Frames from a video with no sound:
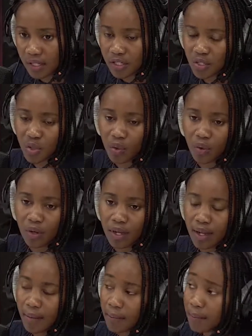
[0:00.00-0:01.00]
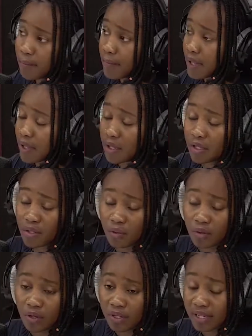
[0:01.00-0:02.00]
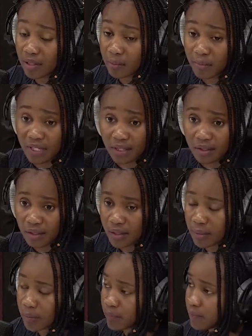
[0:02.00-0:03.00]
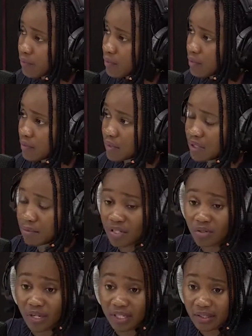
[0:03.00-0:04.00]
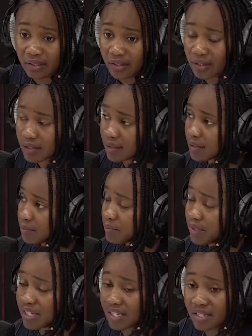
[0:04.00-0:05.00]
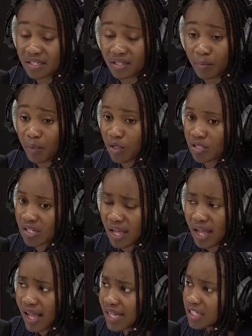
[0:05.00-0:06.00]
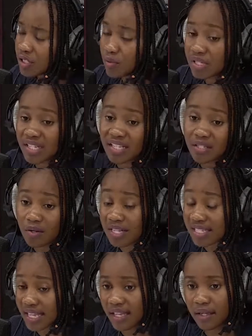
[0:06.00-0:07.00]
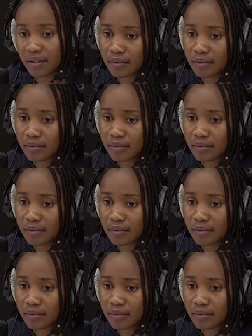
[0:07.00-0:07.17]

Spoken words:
So, you know, God help me, give me strength, get us support. I'll do it as long as I can.